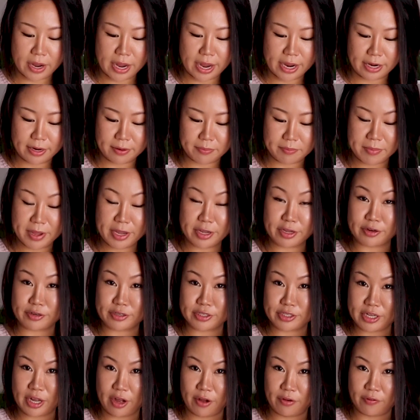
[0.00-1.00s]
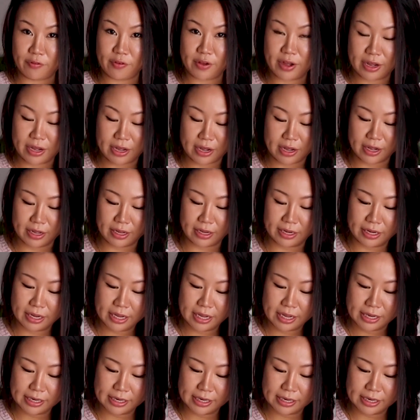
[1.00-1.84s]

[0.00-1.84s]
ahead and make yourself a